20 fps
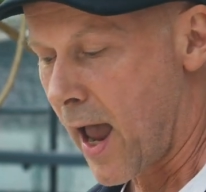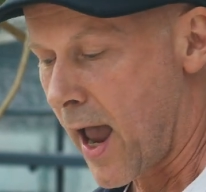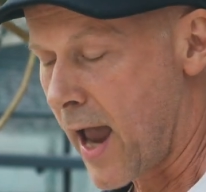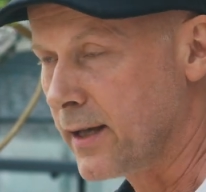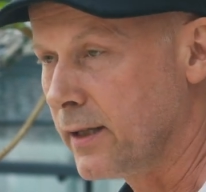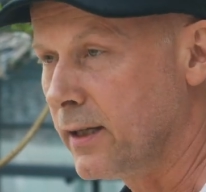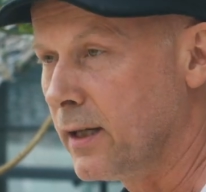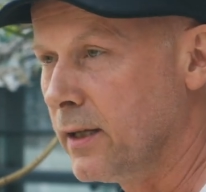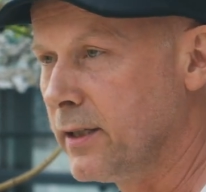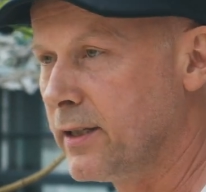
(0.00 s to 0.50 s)

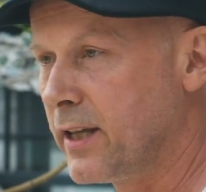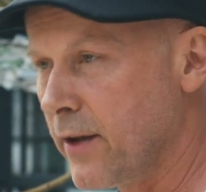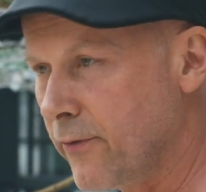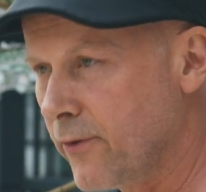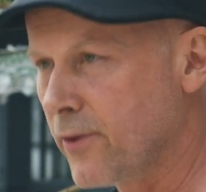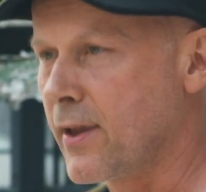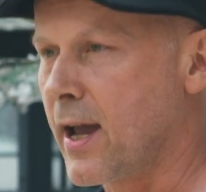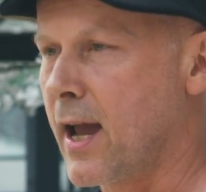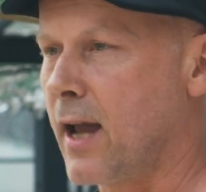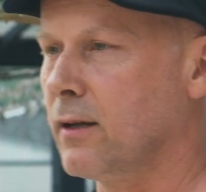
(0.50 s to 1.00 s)
And
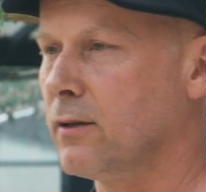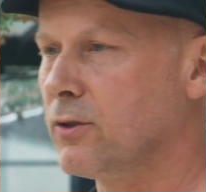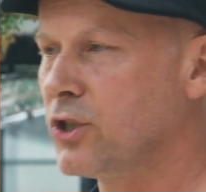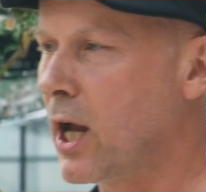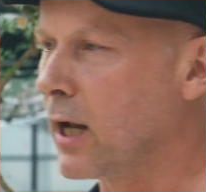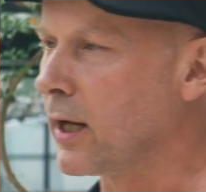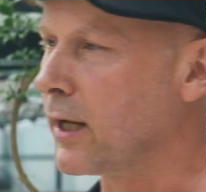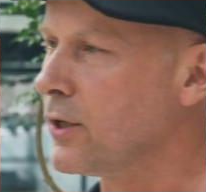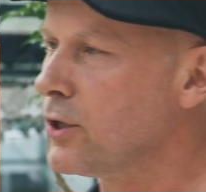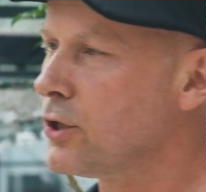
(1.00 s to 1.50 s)
given that
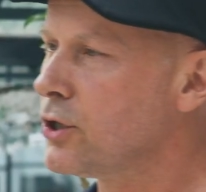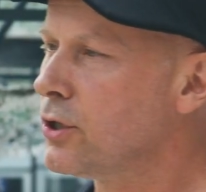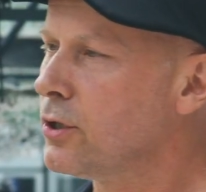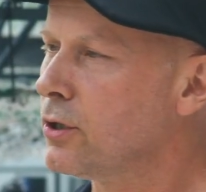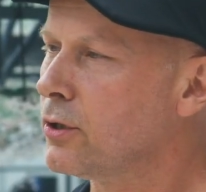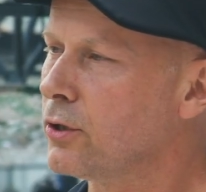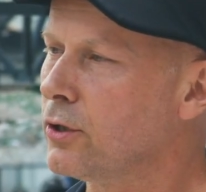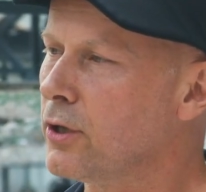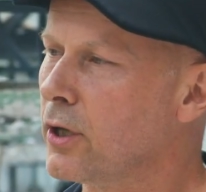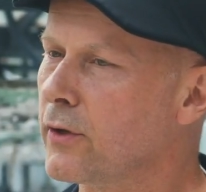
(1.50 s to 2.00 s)
challenge,
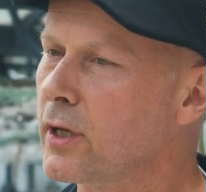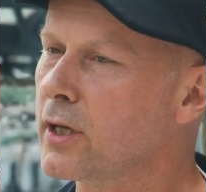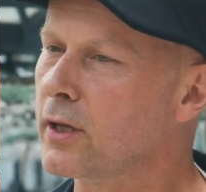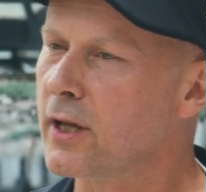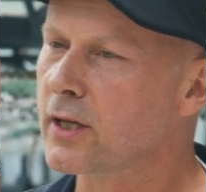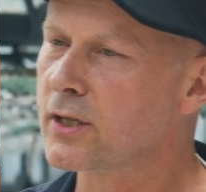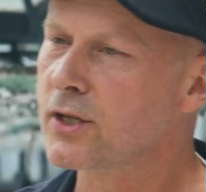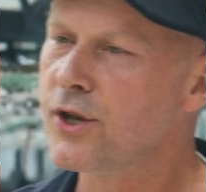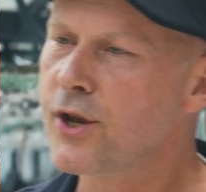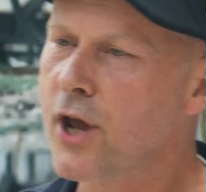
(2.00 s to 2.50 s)

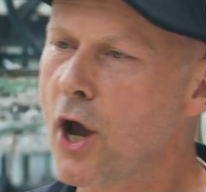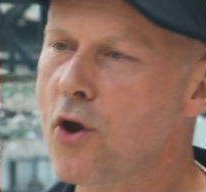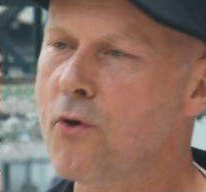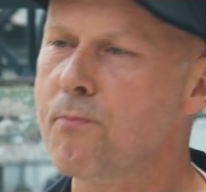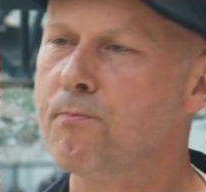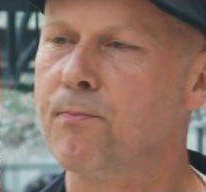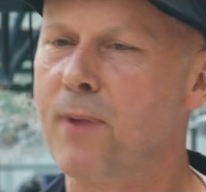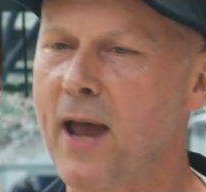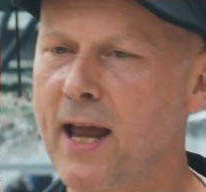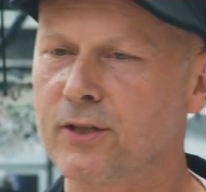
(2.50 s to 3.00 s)
there's no
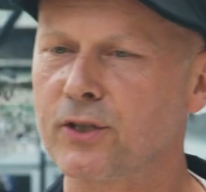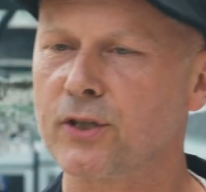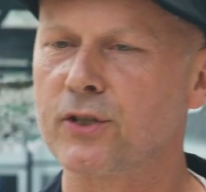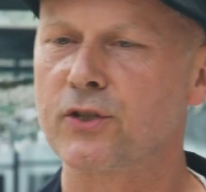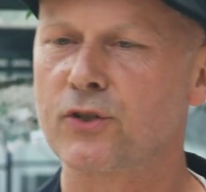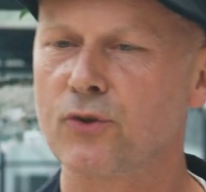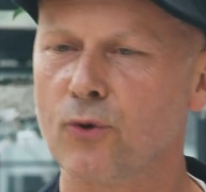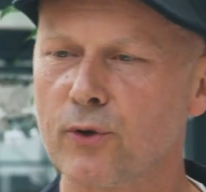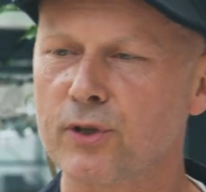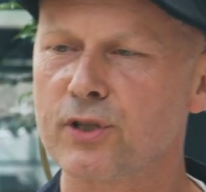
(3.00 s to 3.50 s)
better
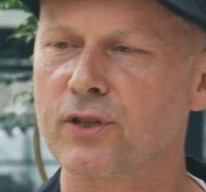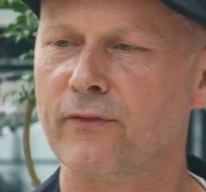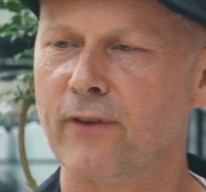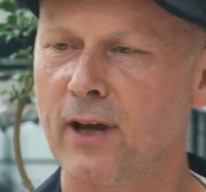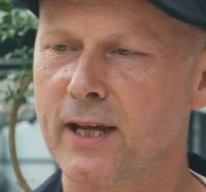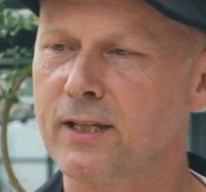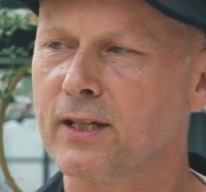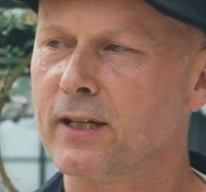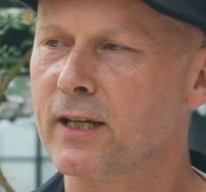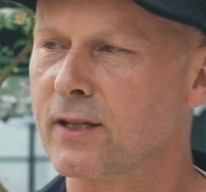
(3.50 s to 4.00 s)
source of
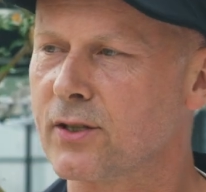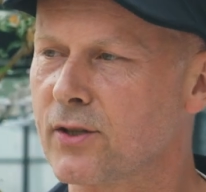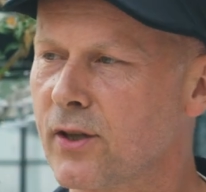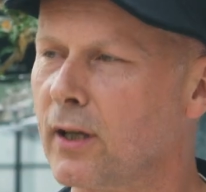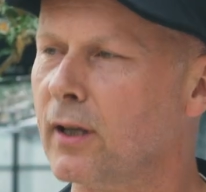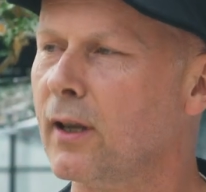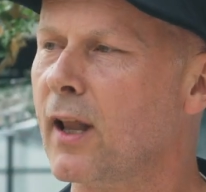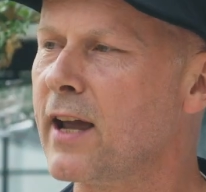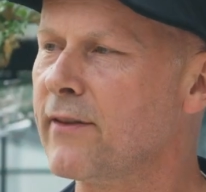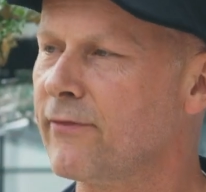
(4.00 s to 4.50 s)
ideas
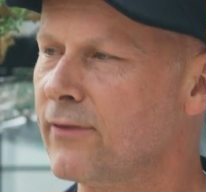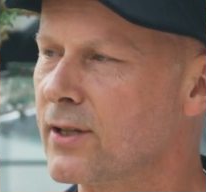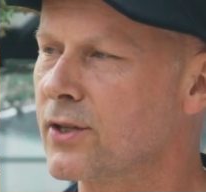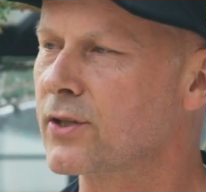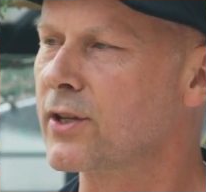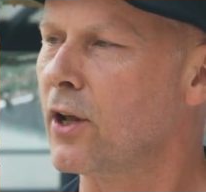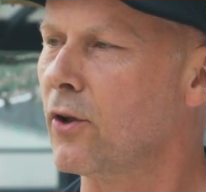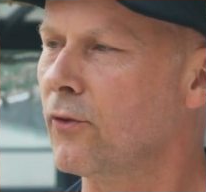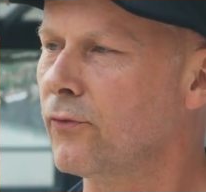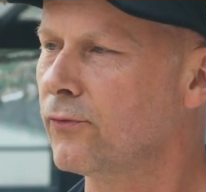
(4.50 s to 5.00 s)
than life
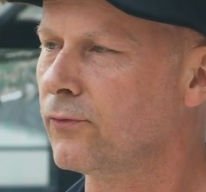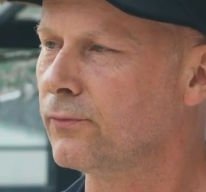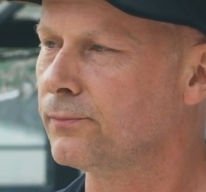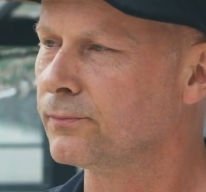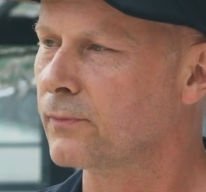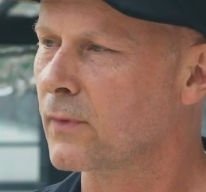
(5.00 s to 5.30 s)
itself